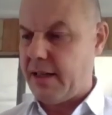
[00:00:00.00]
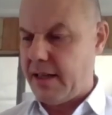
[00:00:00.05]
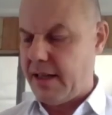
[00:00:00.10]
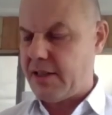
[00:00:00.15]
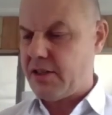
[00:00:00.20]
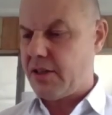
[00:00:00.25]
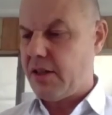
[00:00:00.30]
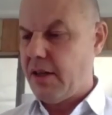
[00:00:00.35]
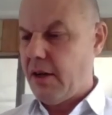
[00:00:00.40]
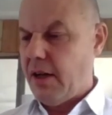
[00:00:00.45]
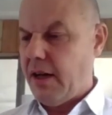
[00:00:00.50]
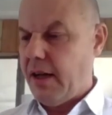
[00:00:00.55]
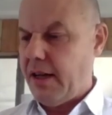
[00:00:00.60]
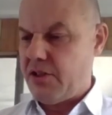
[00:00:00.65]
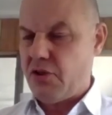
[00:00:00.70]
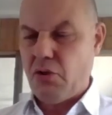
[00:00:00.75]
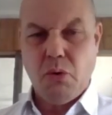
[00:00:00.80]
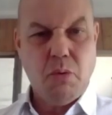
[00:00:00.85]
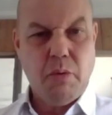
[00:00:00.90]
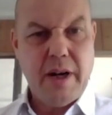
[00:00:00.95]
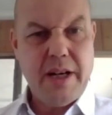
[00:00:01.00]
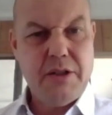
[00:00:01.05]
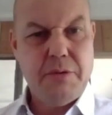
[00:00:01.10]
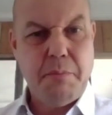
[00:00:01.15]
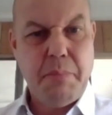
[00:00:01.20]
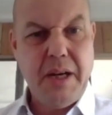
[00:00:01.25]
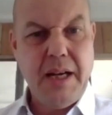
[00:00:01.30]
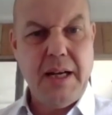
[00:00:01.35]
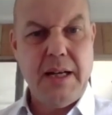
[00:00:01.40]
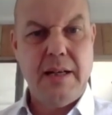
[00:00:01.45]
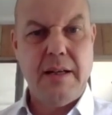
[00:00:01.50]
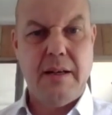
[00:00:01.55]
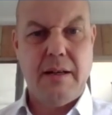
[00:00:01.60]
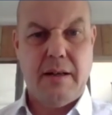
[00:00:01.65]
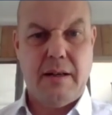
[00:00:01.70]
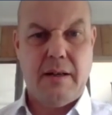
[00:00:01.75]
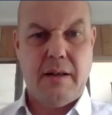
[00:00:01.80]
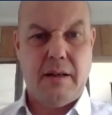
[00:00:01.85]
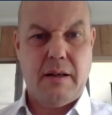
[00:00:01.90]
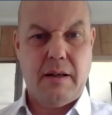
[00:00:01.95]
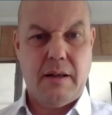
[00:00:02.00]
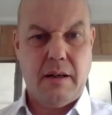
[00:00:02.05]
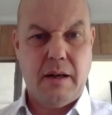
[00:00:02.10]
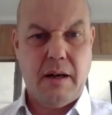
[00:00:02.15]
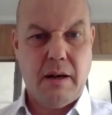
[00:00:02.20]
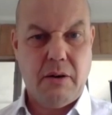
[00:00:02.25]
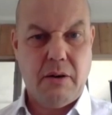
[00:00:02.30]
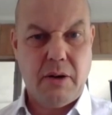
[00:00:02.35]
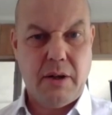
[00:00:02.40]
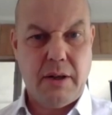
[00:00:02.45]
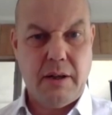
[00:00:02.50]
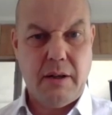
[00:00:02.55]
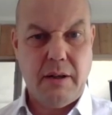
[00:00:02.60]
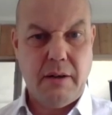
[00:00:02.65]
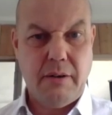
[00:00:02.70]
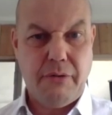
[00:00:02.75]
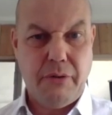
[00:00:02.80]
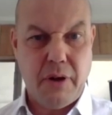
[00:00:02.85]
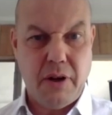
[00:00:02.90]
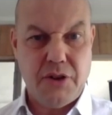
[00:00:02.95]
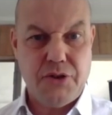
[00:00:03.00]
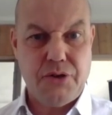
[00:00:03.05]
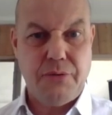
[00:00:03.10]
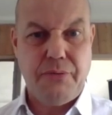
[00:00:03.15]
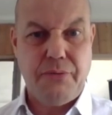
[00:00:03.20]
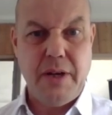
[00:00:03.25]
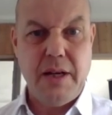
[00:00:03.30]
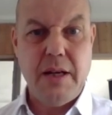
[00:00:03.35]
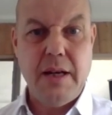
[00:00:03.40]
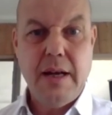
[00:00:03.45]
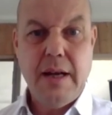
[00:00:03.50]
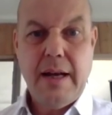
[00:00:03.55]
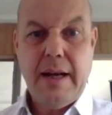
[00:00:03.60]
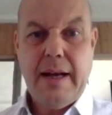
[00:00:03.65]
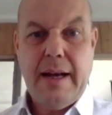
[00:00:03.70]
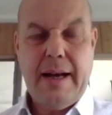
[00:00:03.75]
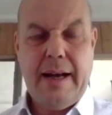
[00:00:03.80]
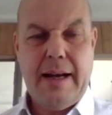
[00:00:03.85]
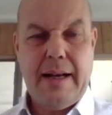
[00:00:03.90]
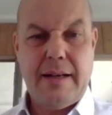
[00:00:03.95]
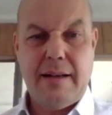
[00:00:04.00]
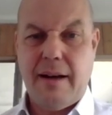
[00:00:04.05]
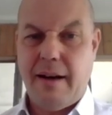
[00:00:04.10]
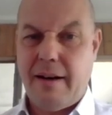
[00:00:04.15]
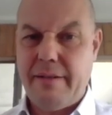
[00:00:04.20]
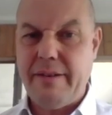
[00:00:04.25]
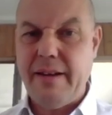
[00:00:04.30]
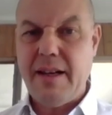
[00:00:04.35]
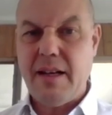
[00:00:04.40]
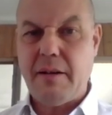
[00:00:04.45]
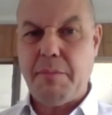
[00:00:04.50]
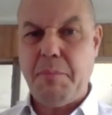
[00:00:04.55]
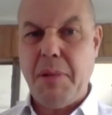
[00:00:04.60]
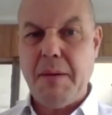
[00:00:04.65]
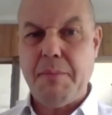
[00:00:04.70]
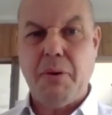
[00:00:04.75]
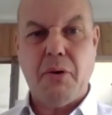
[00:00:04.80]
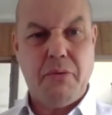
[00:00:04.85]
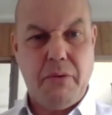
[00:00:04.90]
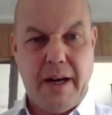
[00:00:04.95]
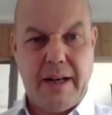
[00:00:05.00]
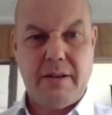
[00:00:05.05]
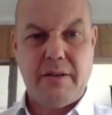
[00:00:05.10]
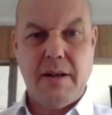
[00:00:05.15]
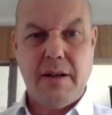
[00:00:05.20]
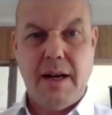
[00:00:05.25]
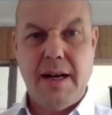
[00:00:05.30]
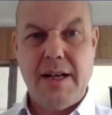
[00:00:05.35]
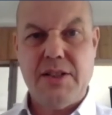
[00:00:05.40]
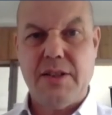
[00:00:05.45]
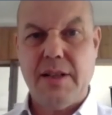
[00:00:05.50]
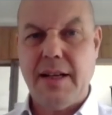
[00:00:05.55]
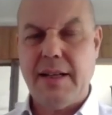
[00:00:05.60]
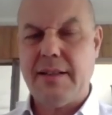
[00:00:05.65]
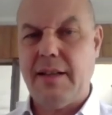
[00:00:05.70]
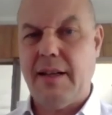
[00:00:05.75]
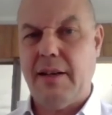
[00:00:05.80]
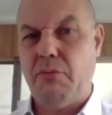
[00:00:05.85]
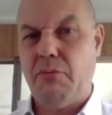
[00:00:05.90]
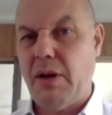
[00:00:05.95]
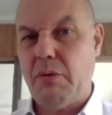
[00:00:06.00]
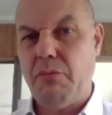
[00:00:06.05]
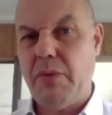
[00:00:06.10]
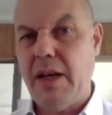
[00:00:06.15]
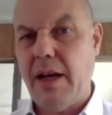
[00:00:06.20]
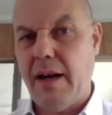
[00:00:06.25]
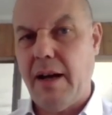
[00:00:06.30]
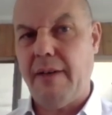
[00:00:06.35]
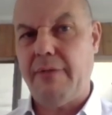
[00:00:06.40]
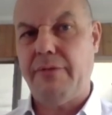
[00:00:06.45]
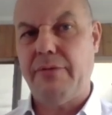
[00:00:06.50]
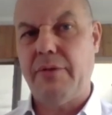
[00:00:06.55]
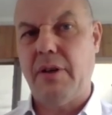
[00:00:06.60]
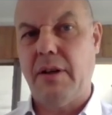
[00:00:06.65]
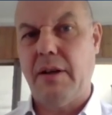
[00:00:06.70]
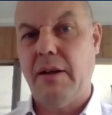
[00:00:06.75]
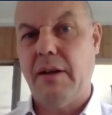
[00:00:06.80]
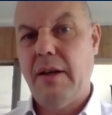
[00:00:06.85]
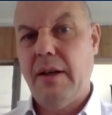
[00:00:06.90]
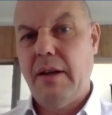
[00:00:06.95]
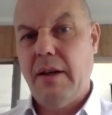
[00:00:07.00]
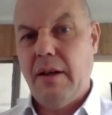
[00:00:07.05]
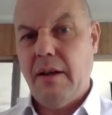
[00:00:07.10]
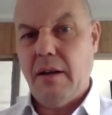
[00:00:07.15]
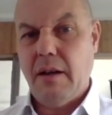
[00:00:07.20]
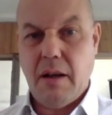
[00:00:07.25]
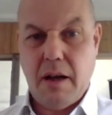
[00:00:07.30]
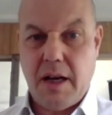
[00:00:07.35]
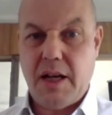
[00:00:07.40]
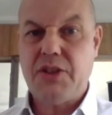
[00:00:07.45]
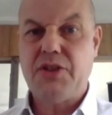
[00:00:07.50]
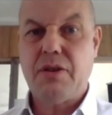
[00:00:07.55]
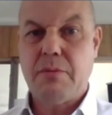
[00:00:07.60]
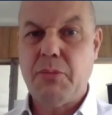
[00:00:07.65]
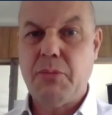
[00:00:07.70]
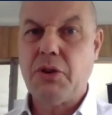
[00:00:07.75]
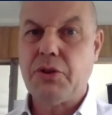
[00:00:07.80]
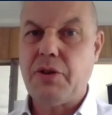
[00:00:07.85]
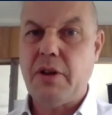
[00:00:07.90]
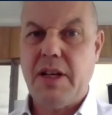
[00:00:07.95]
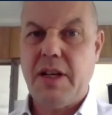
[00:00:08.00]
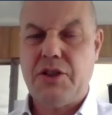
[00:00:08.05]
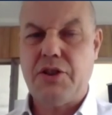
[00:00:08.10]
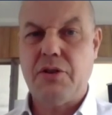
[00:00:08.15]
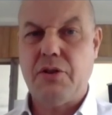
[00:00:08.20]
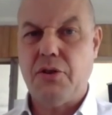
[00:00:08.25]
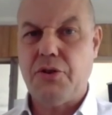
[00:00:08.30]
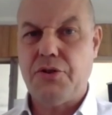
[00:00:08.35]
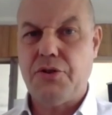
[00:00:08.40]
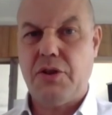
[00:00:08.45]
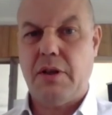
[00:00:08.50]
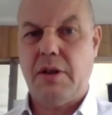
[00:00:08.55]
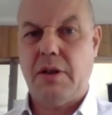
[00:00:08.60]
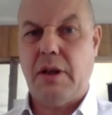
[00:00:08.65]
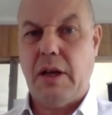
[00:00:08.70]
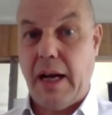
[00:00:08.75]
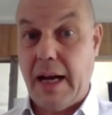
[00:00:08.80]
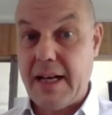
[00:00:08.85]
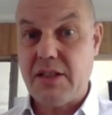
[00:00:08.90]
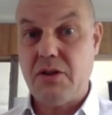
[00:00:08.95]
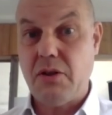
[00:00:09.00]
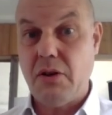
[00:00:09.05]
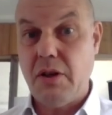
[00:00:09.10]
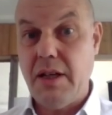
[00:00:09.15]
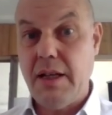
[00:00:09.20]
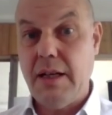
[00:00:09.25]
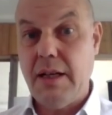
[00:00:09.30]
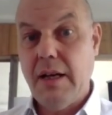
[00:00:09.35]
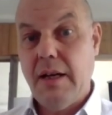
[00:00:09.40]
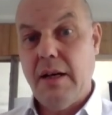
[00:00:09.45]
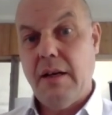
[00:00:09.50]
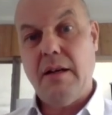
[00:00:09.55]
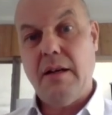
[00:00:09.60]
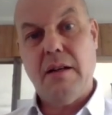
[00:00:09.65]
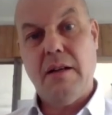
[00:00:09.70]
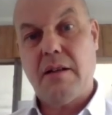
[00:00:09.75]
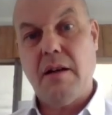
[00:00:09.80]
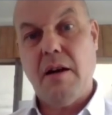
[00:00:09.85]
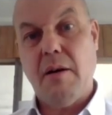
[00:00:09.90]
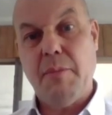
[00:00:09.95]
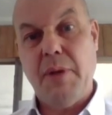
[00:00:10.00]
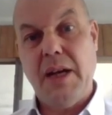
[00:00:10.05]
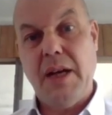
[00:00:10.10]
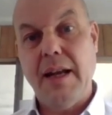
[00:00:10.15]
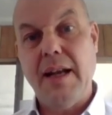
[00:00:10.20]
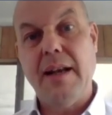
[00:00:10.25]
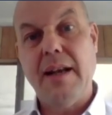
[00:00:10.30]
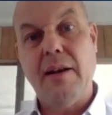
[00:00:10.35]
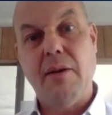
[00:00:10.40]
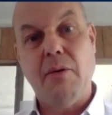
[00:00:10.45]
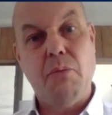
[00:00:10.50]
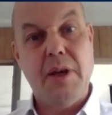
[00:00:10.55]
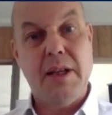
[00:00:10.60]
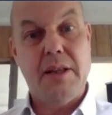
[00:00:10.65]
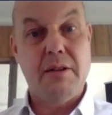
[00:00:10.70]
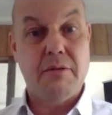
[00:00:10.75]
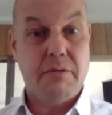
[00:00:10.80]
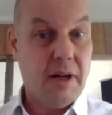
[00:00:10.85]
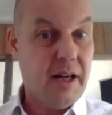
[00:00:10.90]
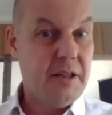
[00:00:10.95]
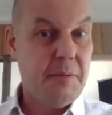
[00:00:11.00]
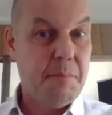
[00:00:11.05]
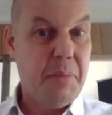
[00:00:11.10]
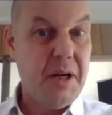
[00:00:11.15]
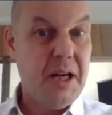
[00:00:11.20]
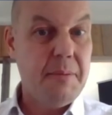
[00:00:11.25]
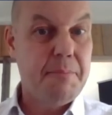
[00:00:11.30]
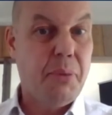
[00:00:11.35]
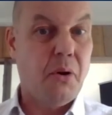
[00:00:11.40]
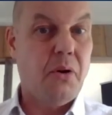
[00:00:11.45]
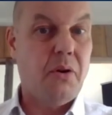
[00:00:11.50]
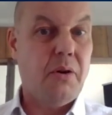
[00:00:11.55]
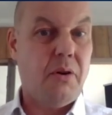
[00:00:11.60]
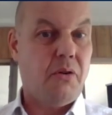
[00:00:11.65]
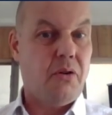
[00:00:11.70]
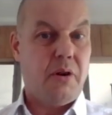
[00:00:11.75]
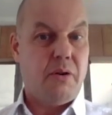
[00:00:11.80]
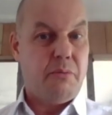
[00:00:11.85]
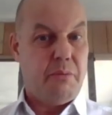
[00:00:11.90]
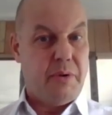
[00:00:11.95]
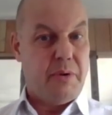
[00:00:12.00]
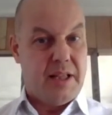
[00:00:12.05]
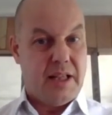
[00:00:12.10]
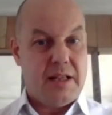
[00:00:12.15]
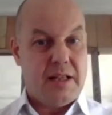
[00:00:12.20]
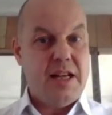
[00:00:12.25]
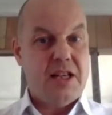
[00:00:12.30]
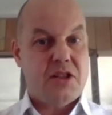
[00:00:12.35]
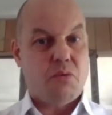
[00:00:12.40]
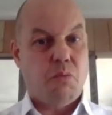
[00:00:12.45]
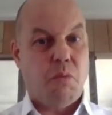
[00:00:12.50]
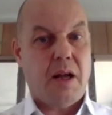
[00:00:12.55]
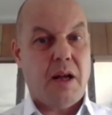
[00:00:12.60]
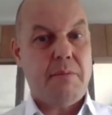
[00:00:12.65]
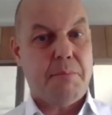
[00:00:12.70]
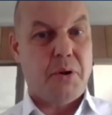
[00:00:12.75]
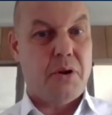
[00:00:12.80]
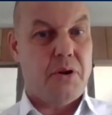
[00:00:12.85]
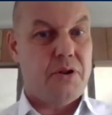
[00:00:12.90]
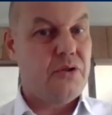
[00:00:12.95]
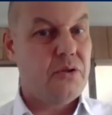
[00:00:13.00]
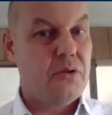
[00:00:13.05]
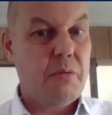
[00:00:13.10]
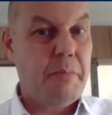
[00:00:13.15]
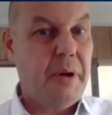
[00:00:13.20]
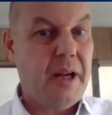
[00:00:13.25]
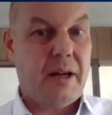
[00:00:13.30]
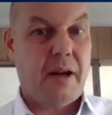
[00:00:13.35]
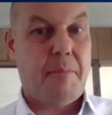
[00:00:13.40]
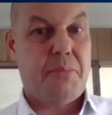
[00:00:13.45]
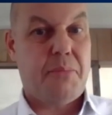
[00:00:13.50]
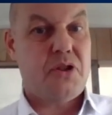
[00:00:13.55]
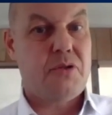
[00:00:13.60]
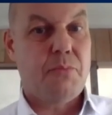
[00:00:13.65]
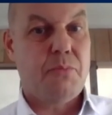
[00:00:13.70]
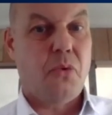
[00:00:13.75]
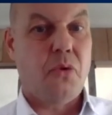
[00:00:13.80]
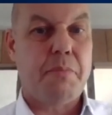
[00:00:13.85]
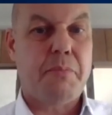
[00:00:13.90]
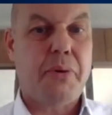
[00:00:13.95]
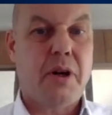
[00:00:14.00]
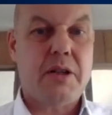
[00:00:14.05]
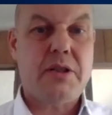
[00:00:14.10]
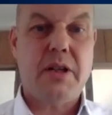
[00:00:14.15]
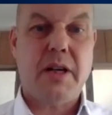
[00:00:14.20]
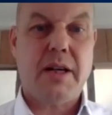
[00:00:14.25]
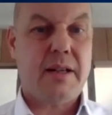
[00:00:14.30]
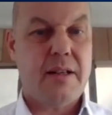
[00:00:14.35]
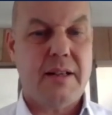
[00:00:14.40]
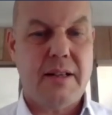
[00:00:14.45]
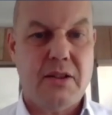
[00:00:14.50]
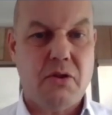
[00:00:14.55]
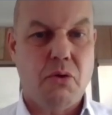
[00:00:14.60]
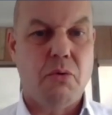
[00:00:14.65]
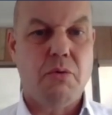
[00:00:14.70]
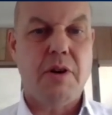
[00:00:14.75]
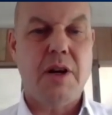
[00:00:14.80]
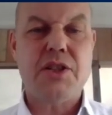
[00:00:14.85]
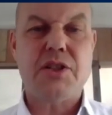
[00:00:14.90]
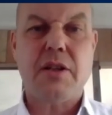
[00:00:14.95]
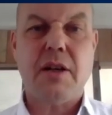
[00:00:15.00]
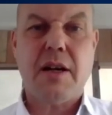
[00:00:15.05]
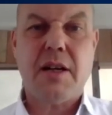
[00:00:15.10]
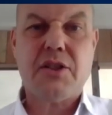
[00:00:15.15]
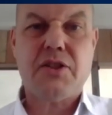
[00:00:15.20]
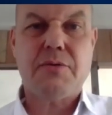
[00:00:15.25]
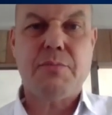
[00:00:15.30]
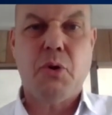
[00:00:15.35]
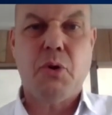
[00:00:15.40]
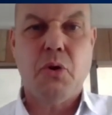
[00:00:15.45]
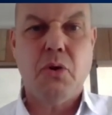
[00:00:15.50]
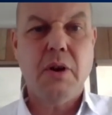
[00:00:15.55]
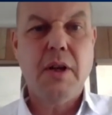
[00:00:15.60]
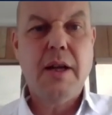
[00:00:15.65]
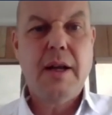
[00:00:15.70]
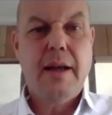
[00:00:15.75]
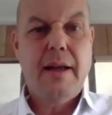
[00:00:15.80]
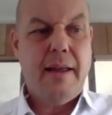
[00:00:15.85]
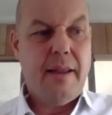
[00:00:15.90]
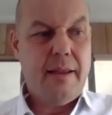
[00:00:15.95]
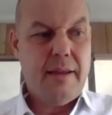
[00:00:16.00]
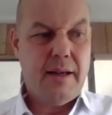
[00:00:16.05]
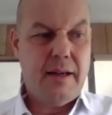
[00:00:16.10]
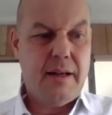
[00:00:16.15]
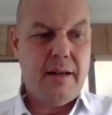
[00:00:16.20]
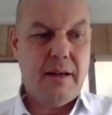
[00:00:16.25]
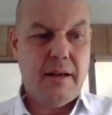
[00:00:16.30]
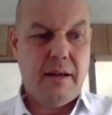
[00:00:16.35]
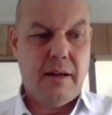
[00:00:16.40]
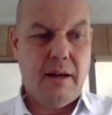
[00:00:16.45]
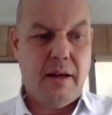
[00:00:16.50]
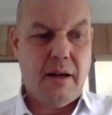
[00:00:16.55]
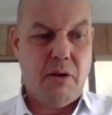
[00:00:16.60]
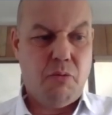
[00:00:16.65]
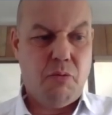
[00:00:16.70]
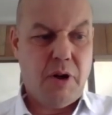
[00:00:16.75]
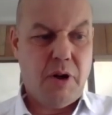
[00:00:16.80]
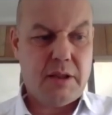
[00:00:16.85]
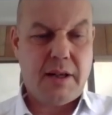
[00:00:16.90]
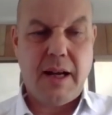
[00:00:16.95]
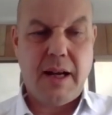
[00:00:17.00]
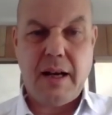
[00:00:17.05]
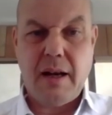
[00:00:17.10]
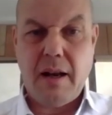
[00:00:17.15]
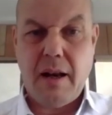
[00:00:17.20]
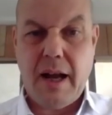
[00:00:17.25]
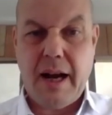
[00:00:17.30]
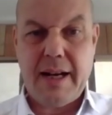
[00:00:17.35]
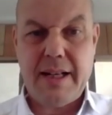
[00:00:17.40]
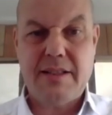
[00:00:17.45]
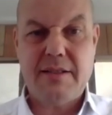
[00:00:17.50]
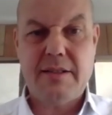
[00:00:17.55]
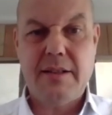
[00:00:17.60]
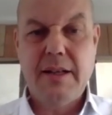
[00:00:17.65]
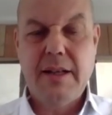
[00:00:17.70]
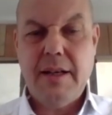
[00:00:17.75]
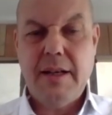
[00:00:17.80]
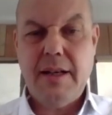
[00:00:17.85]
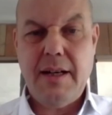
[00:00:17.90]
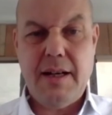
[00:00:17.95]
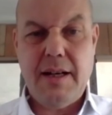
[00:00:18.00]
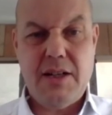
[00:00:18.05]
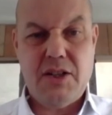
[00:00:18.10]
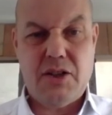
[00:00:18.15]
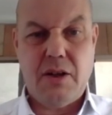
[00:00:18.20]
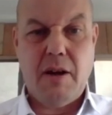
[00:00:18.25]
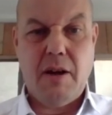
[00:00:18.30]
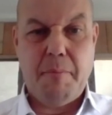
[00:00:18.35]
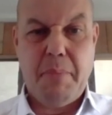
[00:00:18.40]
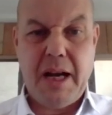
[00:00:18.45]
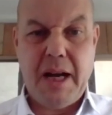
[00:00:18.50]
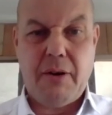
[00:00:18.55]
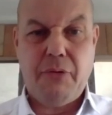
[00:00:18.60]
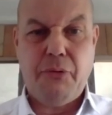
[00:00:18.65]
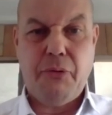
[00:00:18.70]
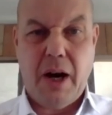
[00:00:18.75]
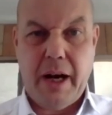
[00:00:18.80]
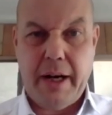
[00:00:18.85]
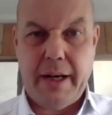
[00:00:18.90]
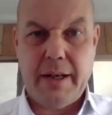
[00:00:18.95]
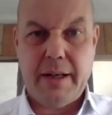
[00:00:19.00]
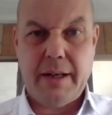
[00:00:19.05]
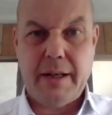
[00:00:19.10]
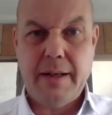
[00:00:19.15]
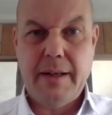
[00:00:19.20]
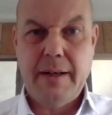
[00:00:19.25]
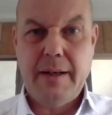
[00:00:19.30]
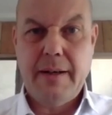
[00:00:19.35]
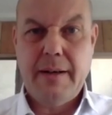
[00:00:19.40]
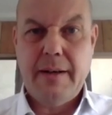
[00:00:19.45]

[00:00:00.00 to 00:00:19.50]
And that has always been our philosophy. And I think people recognize that. And when we have the larger multinationals actually coming in with the right people, or with at least one person to pick up a small project, and it always starts small, then what can light is a big fire.